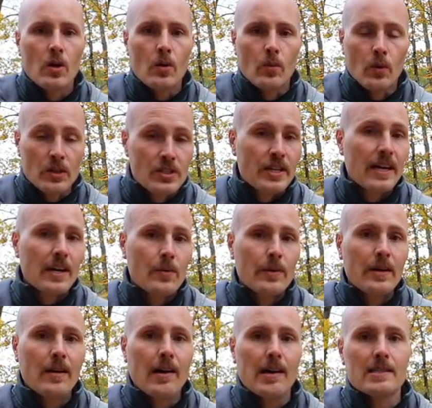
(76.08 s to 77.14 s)
What you got to
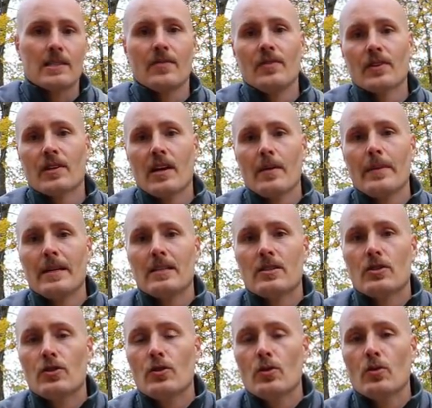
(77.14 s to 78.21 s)
realize if you're coming
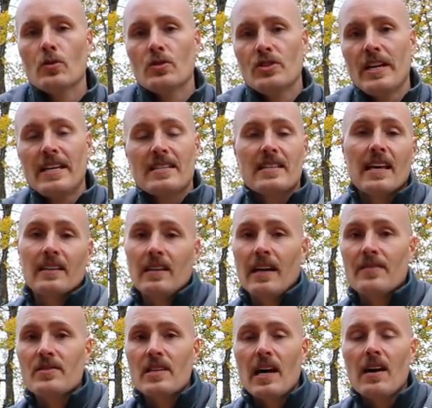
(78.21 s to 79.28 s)
to chase that
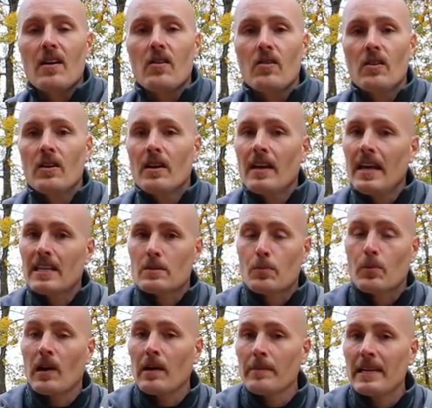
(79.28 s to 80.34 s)
lifestyle, it's
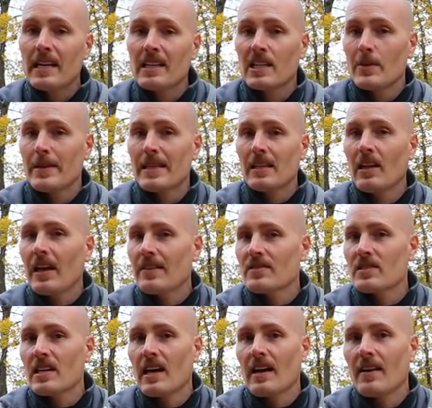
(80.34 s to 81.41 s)
probably not going to be the
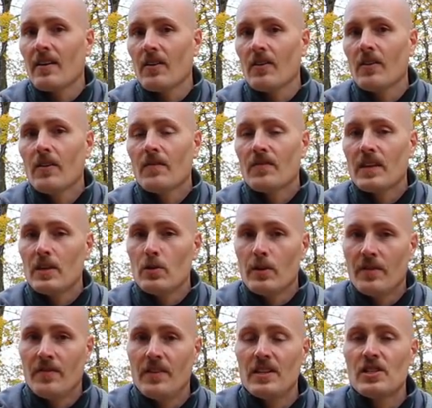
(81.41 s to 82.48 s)
lifestyle that you
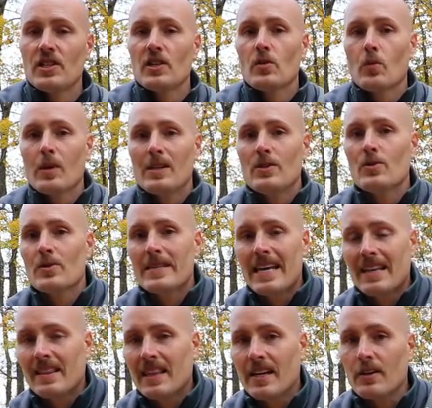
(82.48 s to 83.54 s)
envision when you
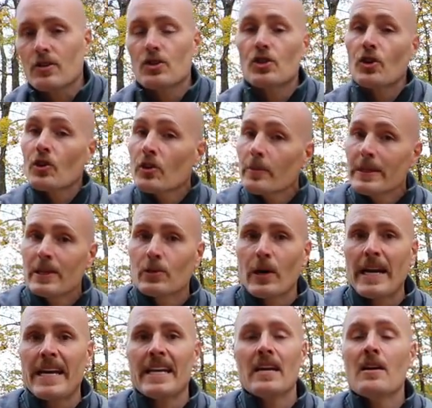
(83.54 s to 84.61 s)
get there. Sure, it'll be
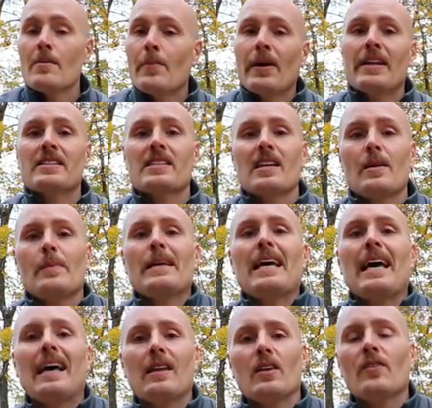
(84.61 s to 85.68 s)
great, but it's gonna be a
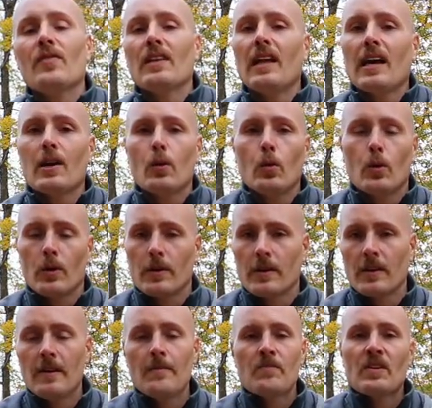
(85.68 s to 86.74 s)
hell of a lot of
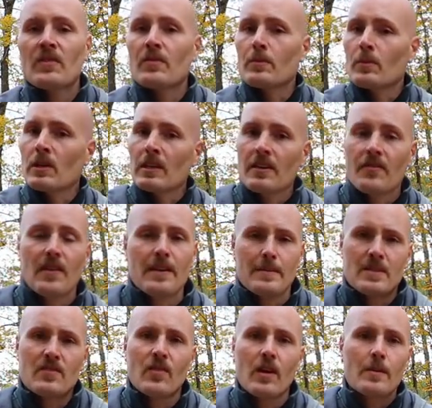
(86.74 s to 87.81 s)
work. From really
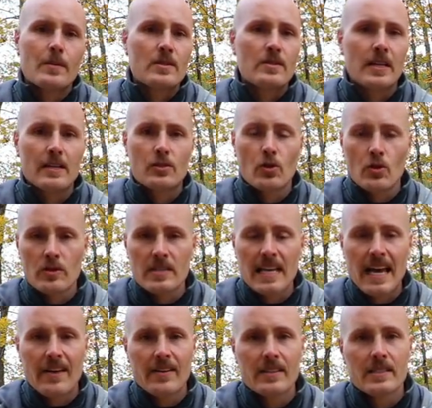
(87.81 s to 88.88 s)
famous farmers like Joel
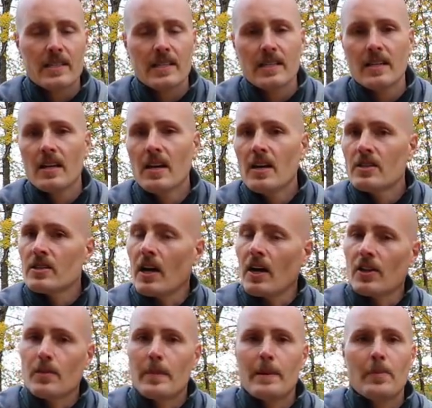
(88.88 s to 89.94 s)
Salatin to
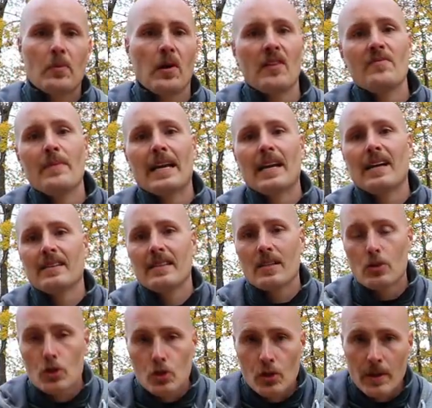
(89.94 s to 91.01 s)
other people I've met on
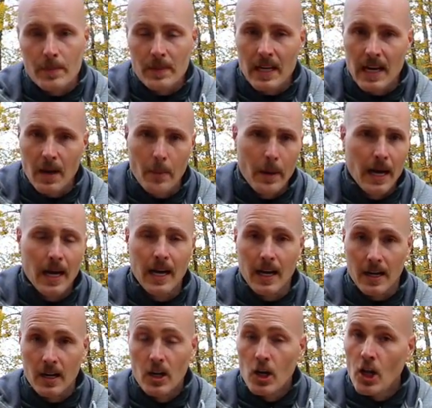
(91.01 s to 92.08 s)
this trip that I'm
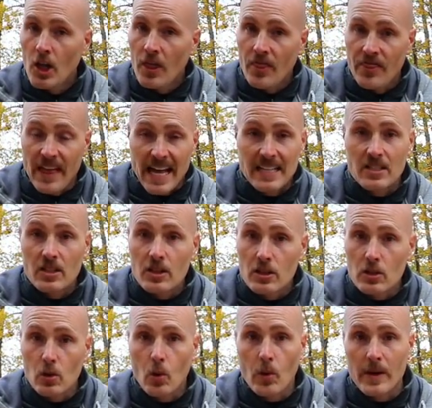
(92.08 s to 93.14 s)
on, that's the
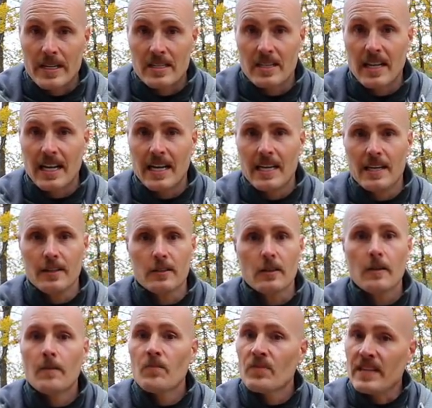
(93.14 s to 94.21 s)
stories that I hear.
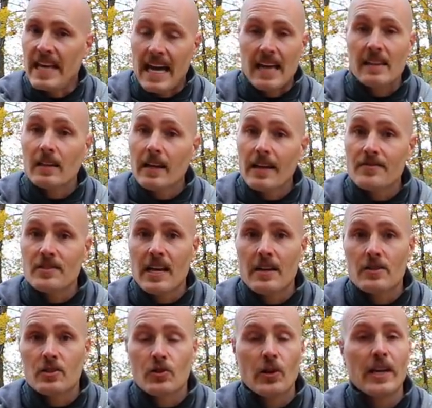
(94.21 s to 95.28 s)
Yeah, the lifestyle
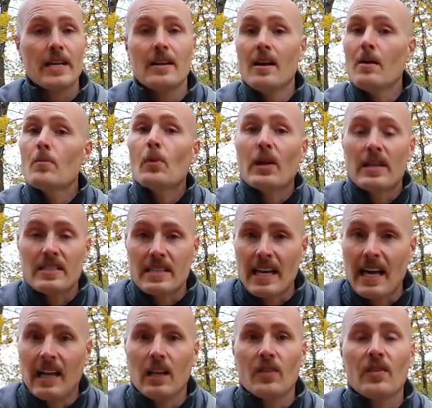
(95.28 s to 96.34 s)
is great, but it's a
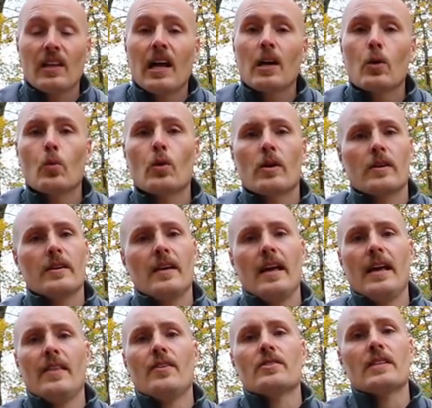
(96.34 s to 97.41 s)
hell of a lot of work.
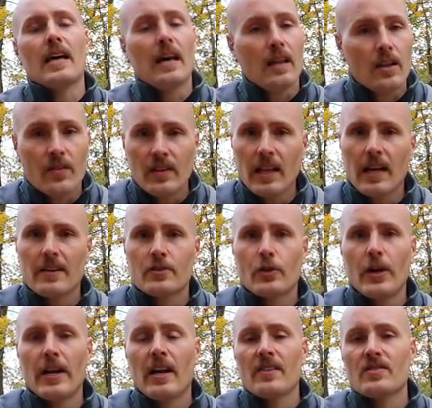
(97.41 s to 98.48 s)
There's a hell of a lot of
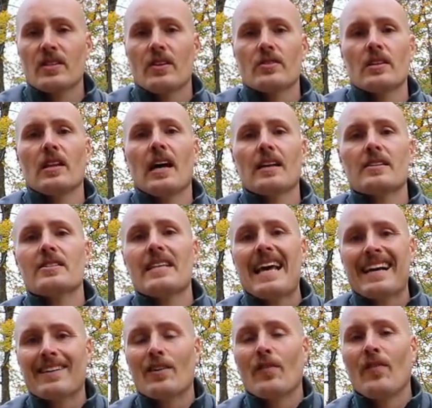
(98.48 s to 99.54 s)
trade-offs and there's a lot of
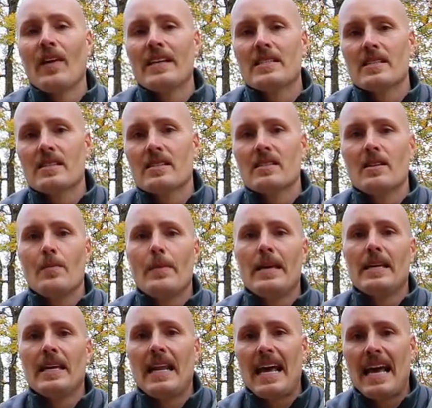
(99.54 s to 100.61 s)
sacrifices to
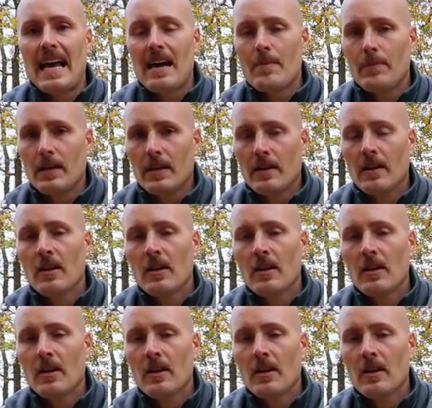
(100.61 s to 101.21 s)
make it happen.